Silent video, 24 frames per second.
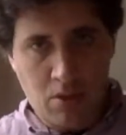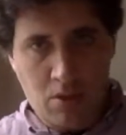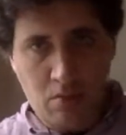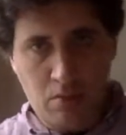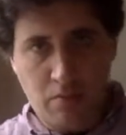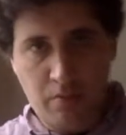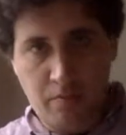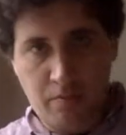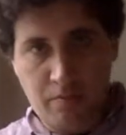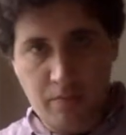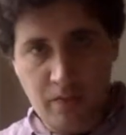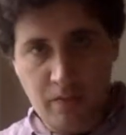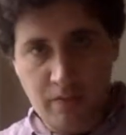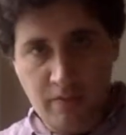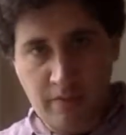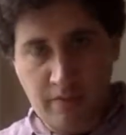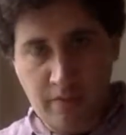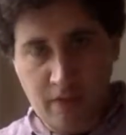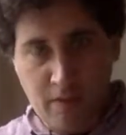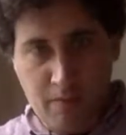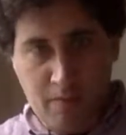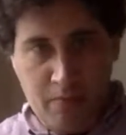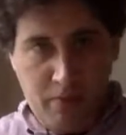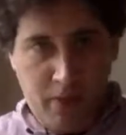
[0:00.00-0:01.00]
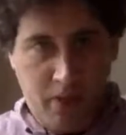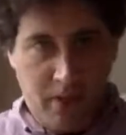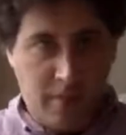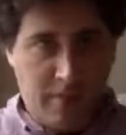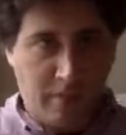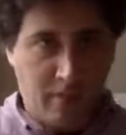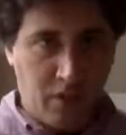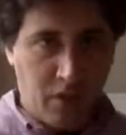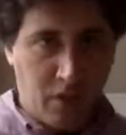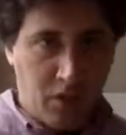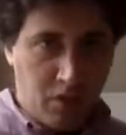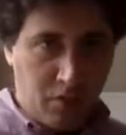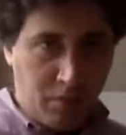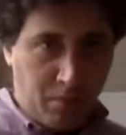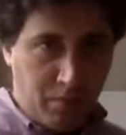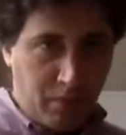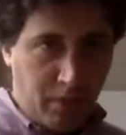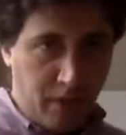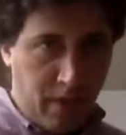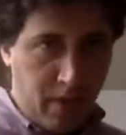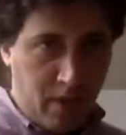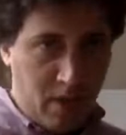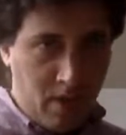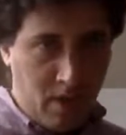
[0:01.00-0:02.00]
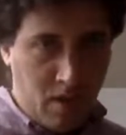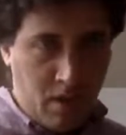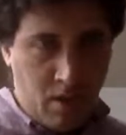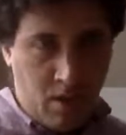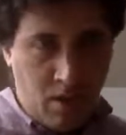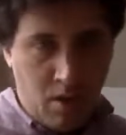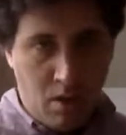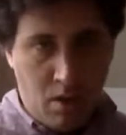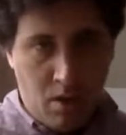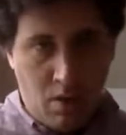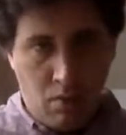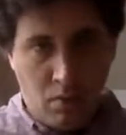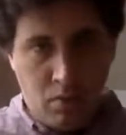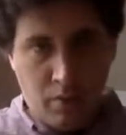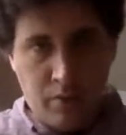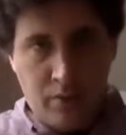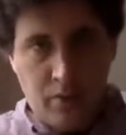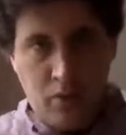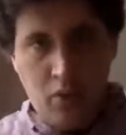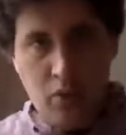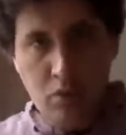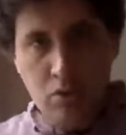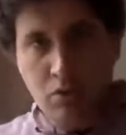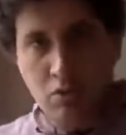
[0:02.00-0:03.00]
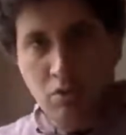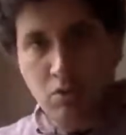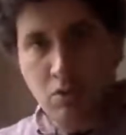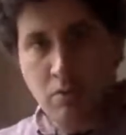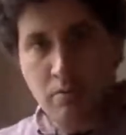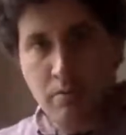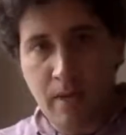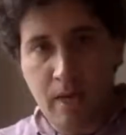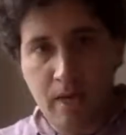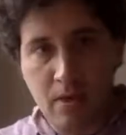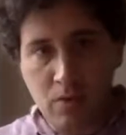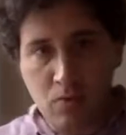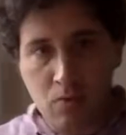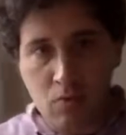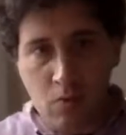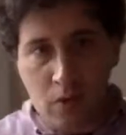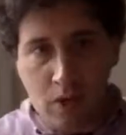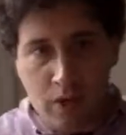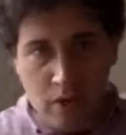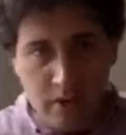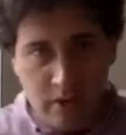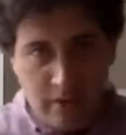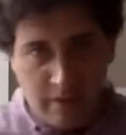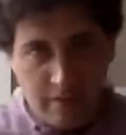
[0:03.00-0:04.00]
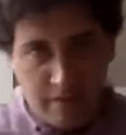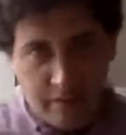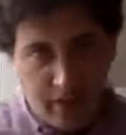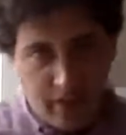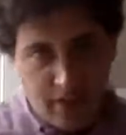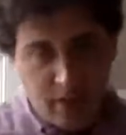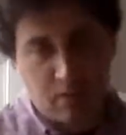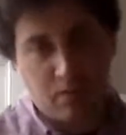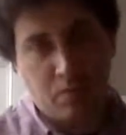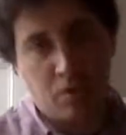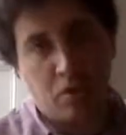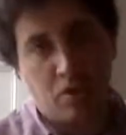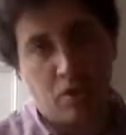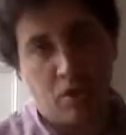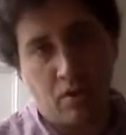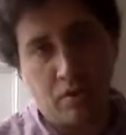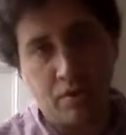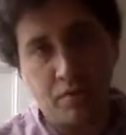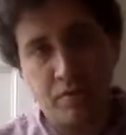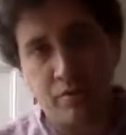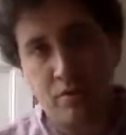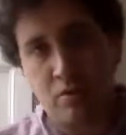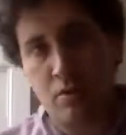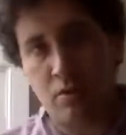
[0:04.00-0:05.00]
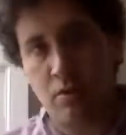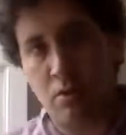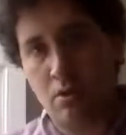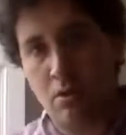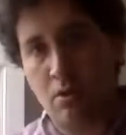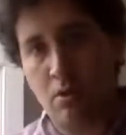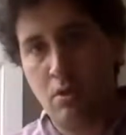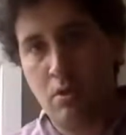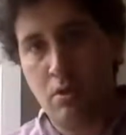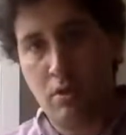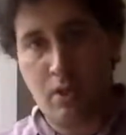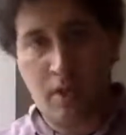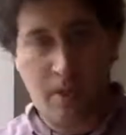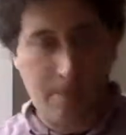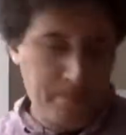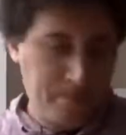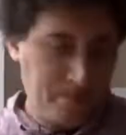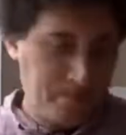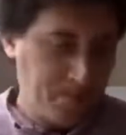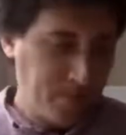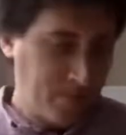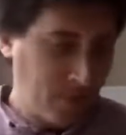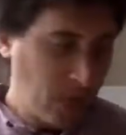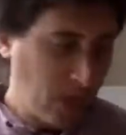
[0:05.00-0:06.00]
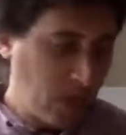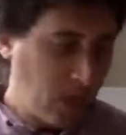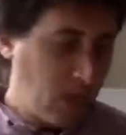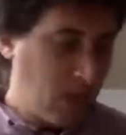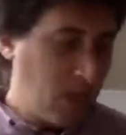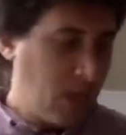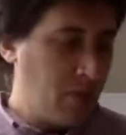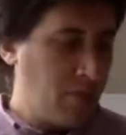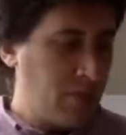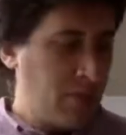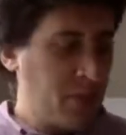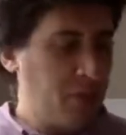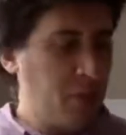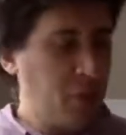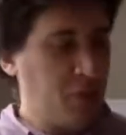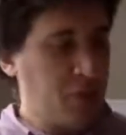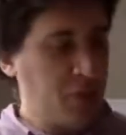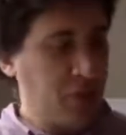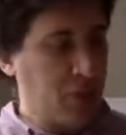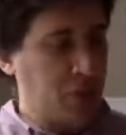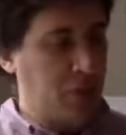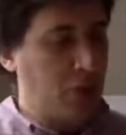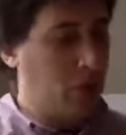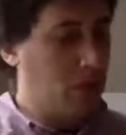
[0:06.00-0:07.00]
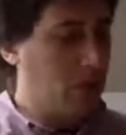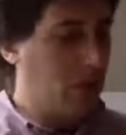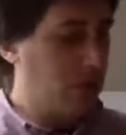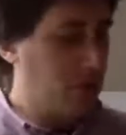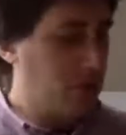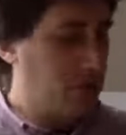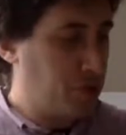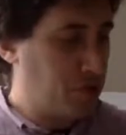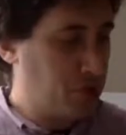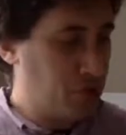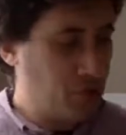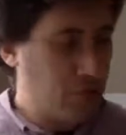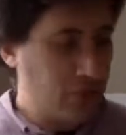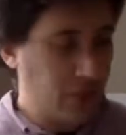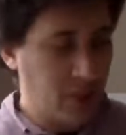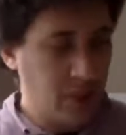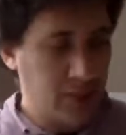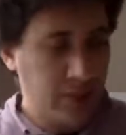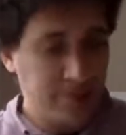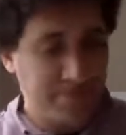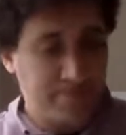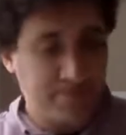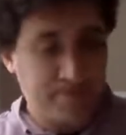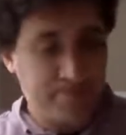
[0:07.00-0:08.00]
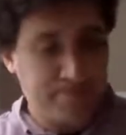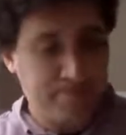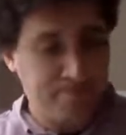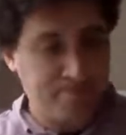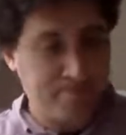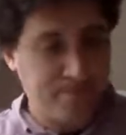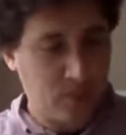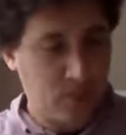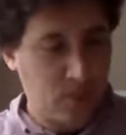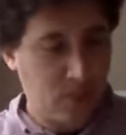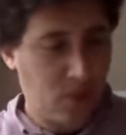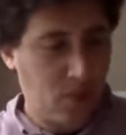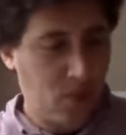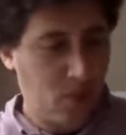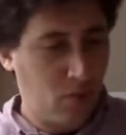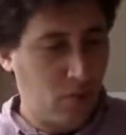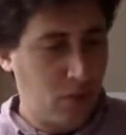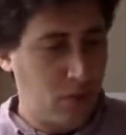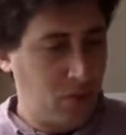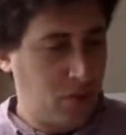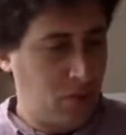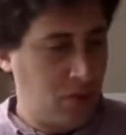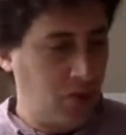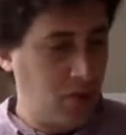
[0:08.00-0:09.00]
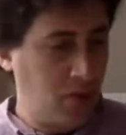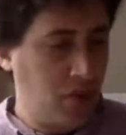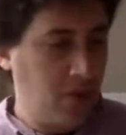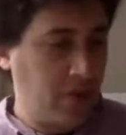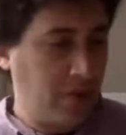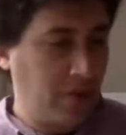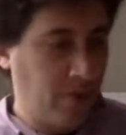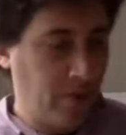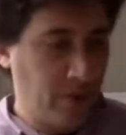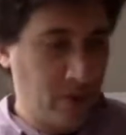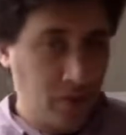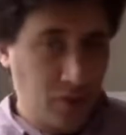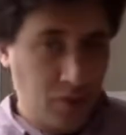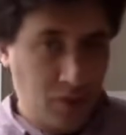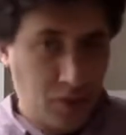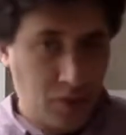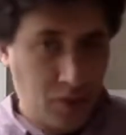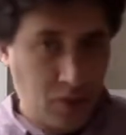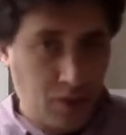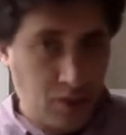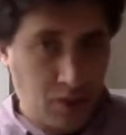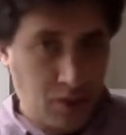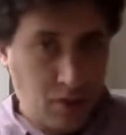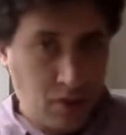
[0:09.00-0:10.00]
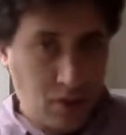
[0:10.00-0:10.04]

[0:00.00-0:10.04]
We specified a plan for each player, what they should do no matter where they find themselves. Okay, let's just look at the other answers quickly. Okay, what's the difference?